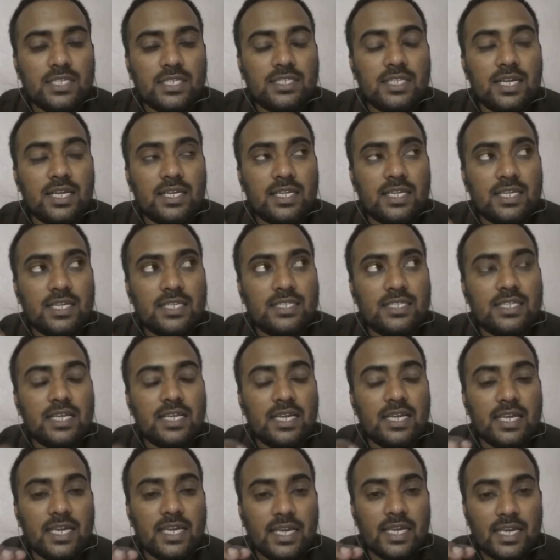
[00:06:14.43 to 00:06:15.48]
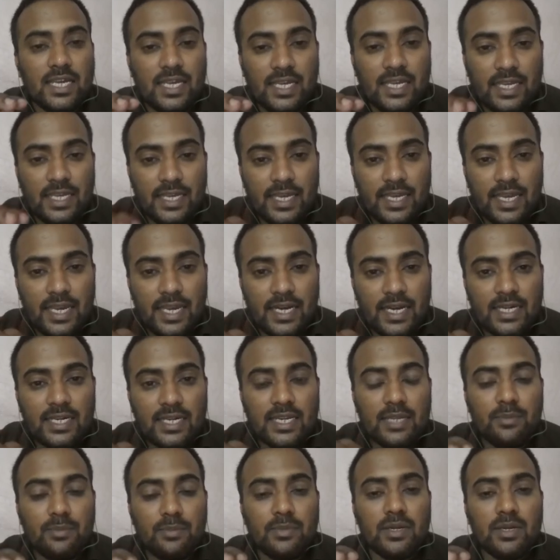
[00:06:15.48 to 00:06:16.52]
that is gate
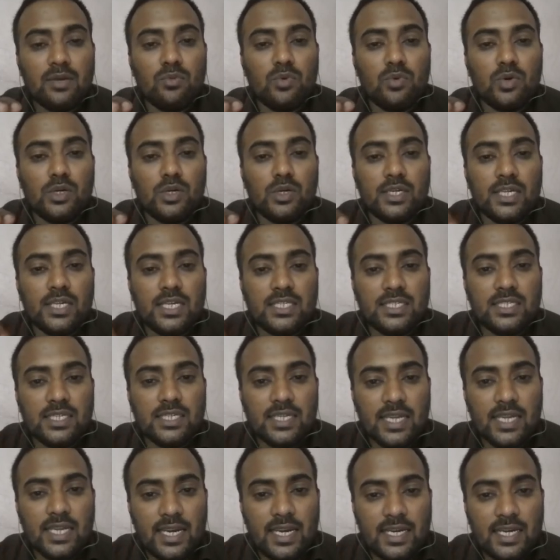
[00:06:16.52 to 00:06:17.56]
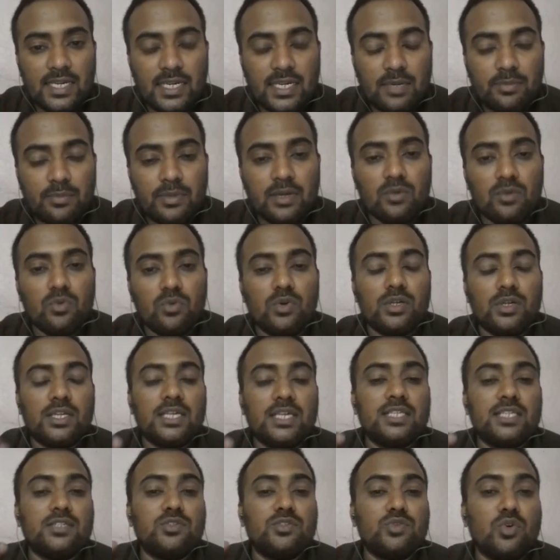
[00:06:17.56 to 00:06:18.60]
terminal voltage, drain terminal
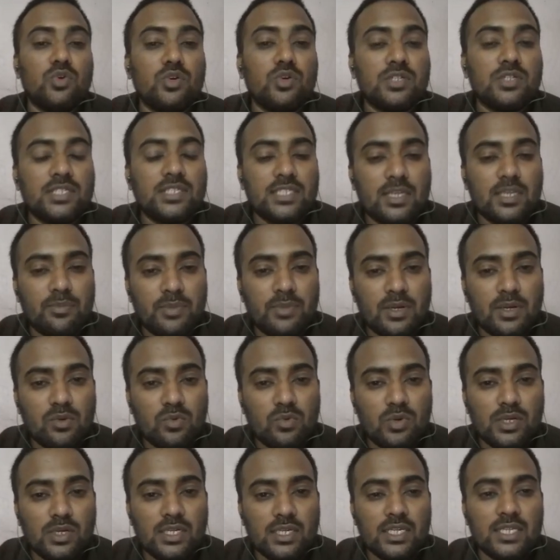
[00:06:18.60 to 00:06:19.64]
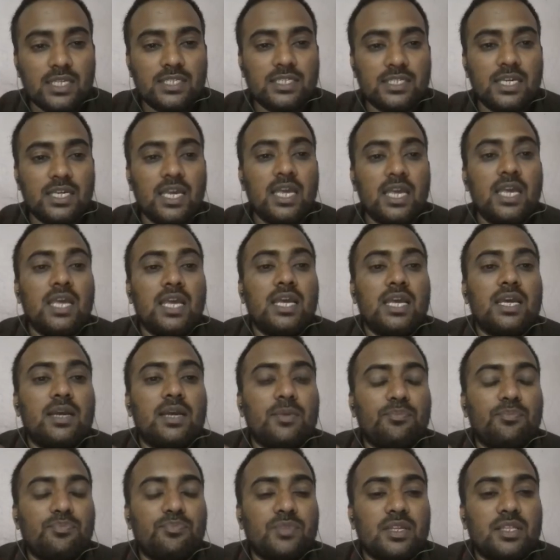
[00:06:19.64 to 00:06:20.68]
voltage, source terminal voltage.
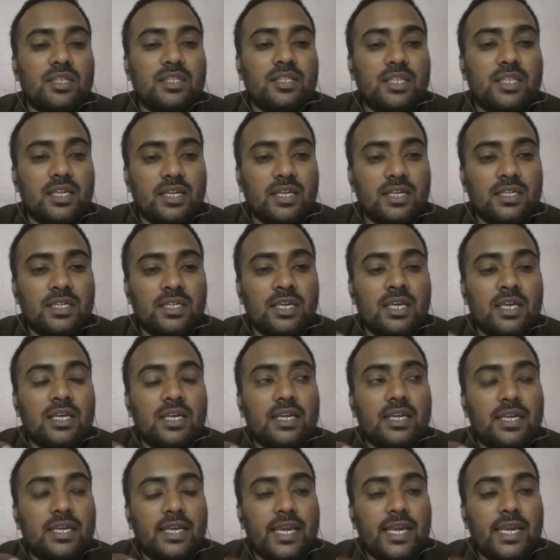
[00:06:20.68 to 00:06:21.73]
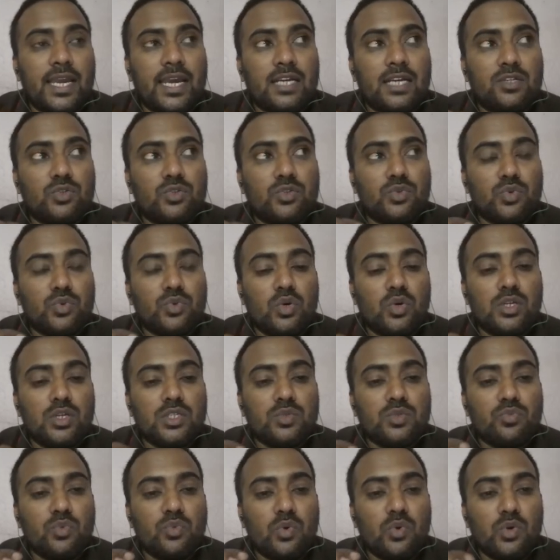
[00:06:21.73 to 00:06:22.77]
Then gate
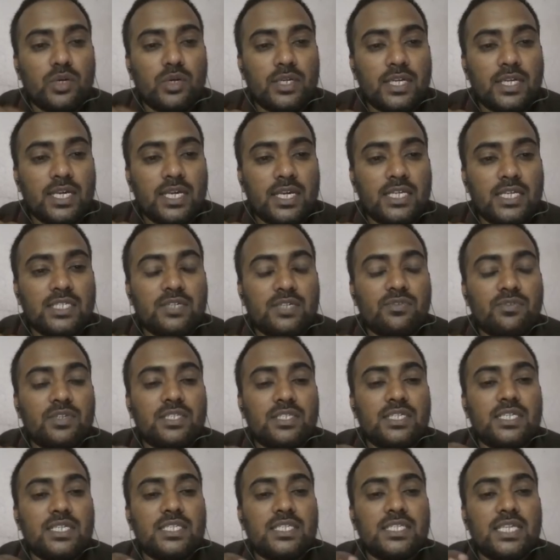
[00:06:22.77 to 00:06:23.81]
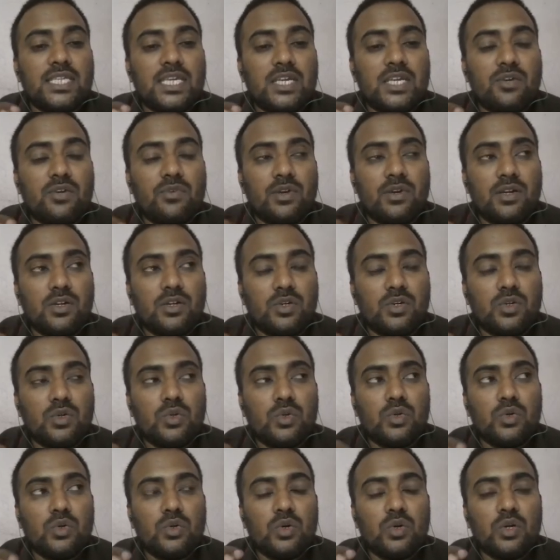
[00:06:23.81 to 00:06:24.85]
source voltage, which is equal
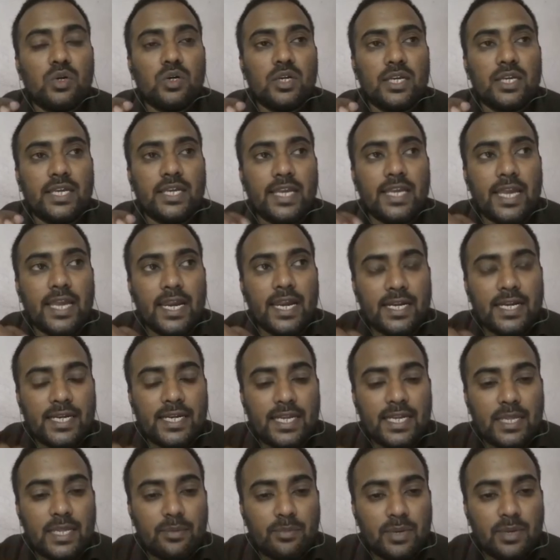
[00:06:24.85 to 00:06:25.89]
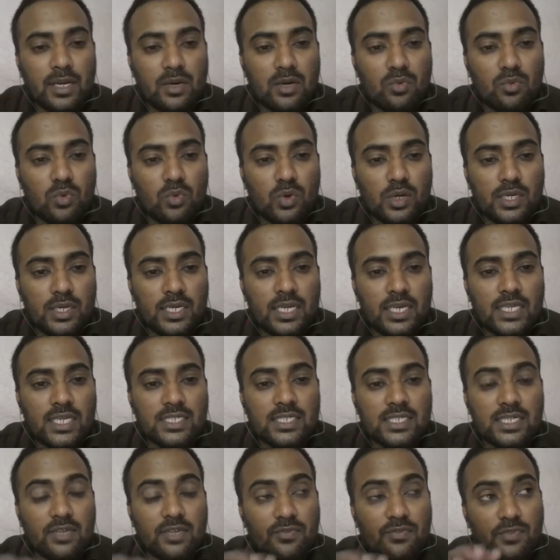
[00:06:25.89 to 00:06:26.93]
to gate terminal voltage
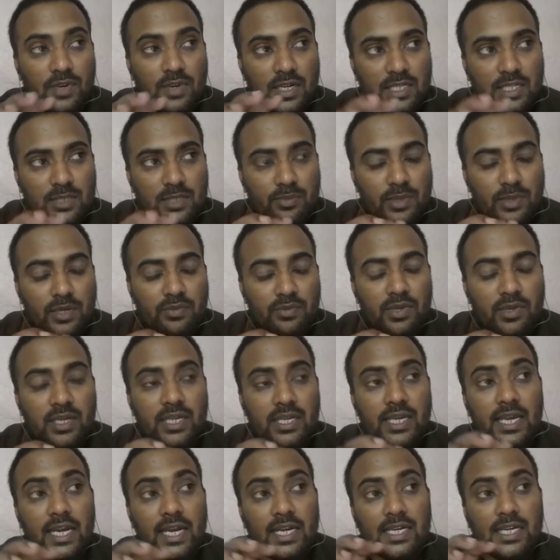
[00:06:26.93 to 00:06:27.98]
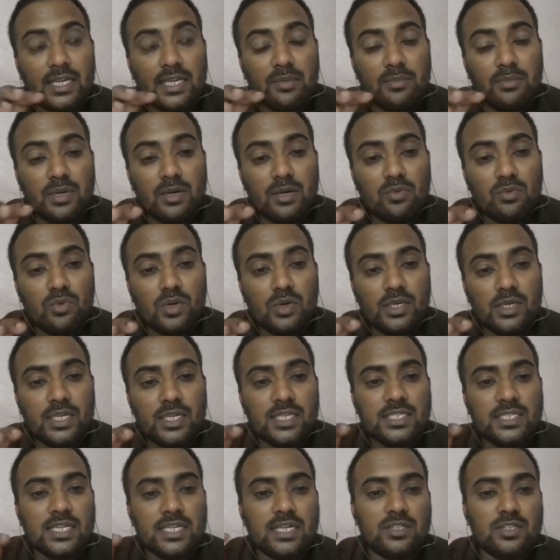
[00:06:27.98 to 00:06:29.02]
difference between gate terminal
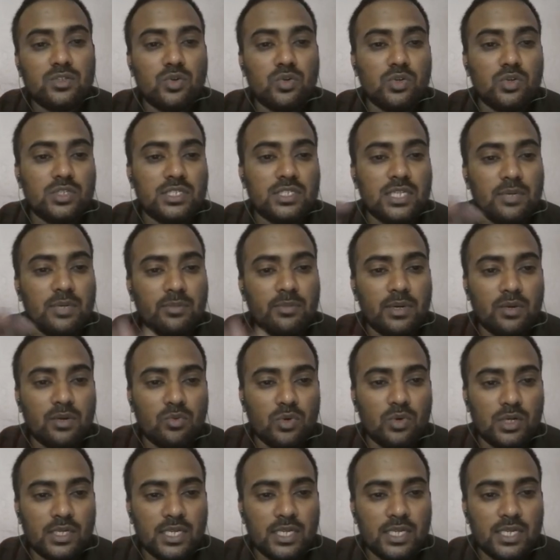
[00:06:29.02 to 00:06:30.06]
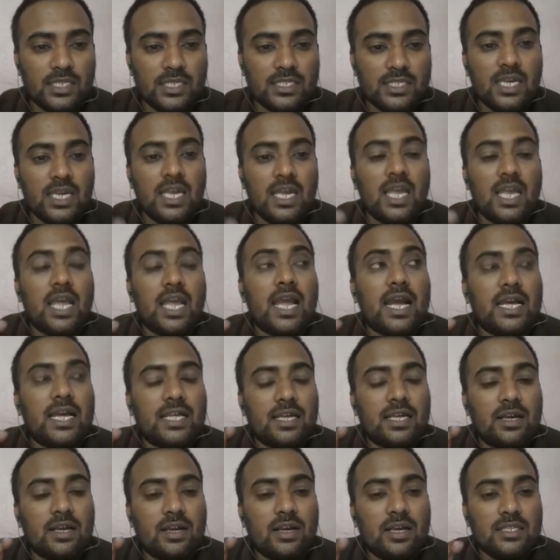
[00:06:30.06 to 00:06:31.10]
voltage and source terminal voltage.
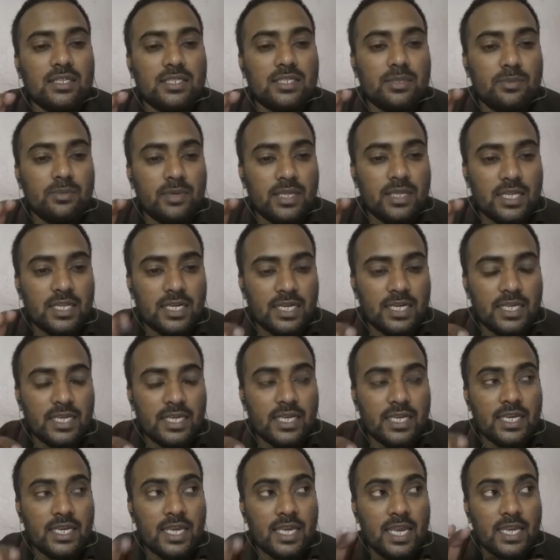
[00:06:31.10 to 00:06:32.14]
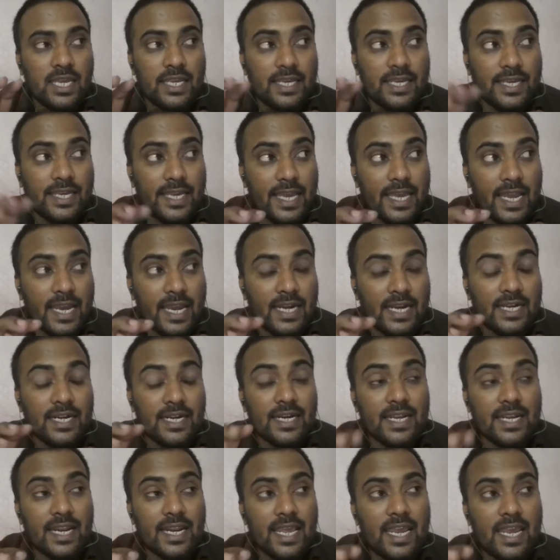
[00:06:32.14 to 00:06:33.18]
Similarly, gate
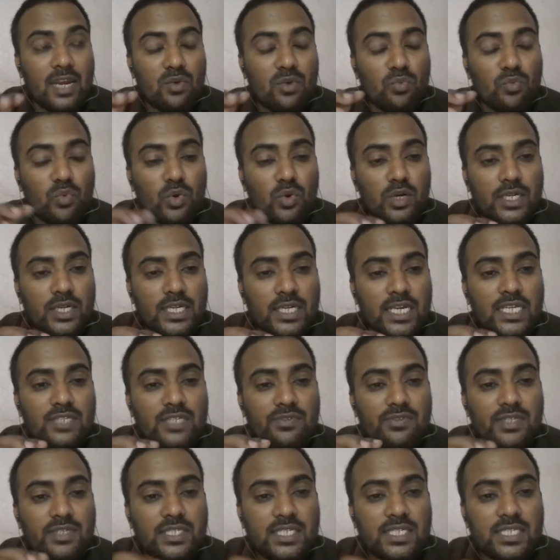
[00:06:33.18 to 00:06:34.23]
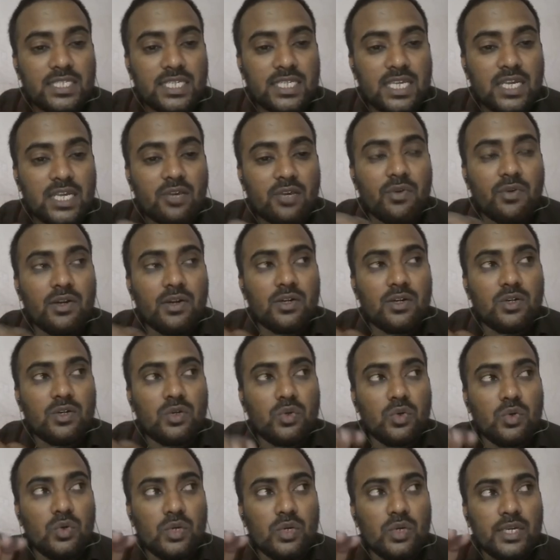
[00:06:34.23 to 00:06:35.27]
drain voltage, which is equal
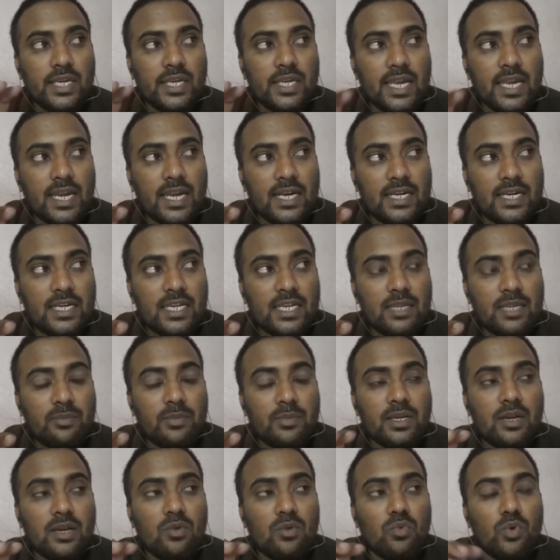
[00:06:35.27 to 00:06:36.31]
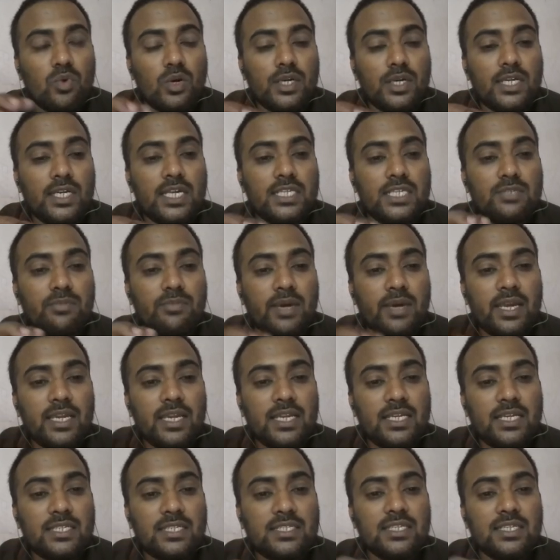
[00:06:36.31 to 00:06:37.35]
to gate terminal voltage
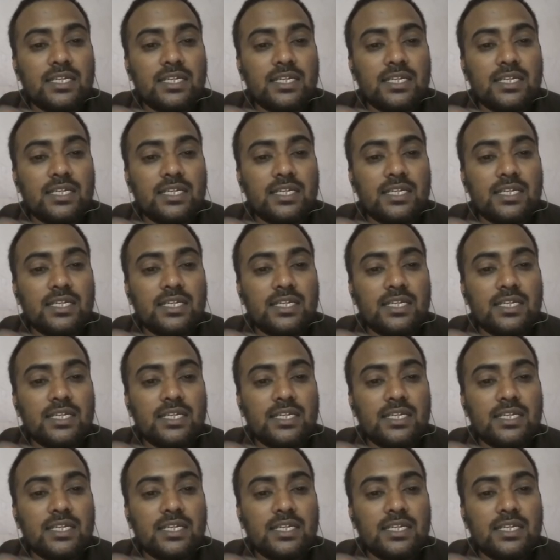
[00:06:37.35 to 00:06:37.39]
minus